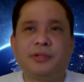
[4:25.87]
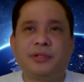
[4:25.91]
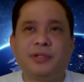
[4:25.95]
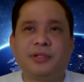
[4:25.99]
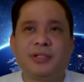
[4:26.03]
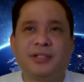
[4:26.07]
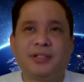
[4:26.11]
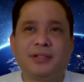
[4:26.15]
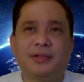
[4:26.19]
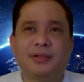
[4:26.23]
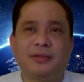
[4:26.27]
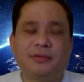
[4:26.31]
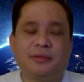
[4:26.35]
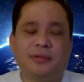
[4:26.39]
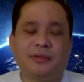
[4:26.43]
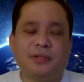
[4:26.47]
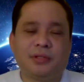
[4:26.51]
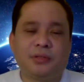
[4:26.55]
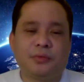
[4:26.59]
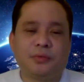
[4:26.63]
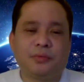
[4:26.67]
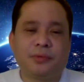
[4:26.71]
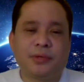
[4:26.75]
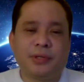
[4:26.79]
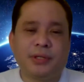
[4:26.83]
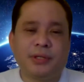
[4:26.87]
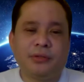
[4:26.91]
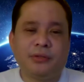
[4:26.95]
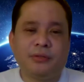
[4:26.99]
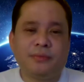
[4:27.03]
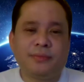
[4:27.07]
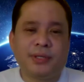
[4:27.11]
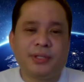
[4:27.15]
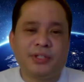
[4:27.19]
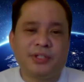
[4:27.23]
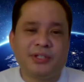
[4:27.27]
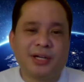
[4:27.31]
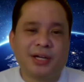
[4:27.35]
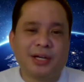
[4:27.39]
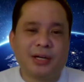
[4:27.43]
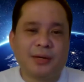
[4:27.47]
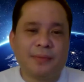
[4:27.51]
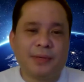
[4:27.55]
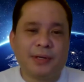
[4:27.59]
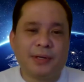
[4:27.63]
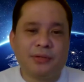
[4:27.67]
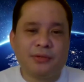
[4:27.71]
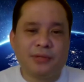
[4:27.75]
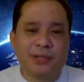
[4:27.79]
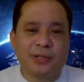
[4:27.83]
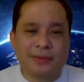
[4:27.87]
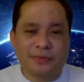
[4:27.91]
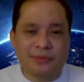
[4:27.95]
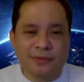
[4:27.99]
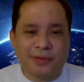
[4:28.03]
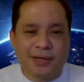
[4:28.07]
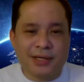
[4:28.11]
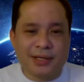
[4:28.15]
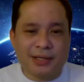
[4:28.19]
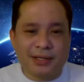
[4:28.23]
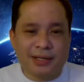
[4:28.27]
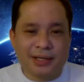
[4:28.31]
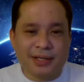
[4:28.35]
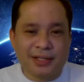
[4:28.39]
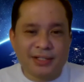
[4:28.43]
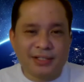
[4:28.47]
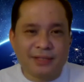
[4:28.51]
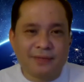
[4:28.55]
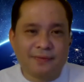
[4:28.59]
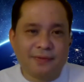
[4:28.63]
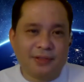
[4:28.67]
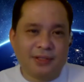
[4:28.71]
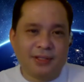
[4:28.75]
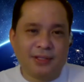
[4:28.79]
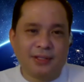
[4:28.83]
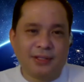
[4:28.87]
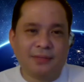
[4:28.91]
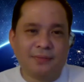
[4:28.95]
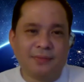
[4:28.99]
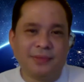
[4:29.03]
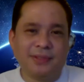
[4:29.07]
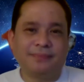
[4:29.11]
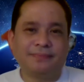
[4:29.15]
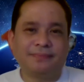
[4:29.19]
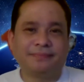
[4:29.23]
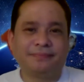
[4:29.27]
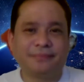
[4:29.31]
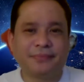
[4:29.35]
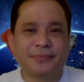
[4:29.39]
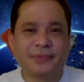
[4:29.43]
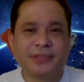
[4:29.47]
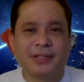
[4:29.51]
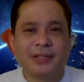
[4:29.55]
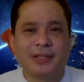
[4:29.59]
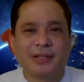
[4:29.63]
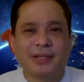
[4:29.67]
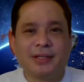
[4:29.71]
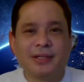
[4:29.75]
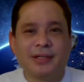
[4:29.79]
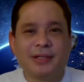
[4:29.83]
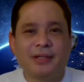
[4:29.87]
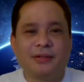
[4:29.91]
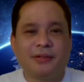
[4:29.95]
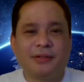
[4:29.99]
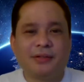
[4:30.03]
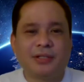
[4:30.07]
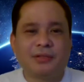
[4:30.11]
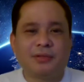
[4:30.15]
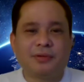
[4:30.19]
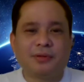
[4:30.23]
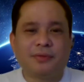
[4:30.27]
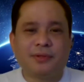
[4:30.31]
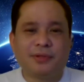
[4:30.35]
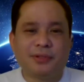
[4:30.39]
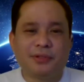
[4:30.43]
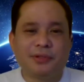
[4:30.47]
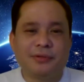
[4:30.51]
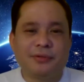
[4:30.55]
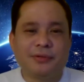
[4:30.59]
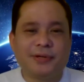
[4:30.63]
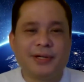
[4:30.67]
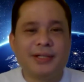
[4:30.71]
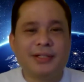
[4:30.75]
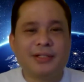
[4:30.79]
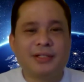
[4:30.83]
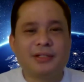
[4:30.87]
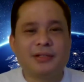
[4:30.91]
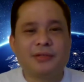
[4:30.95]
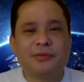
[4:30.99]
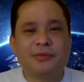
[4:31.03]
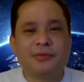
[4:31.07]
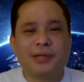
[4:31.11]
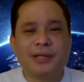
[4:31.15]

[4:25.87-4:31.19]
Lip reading: just when I do my job, I do have to analyze everything. I mean, that's what we do, right? So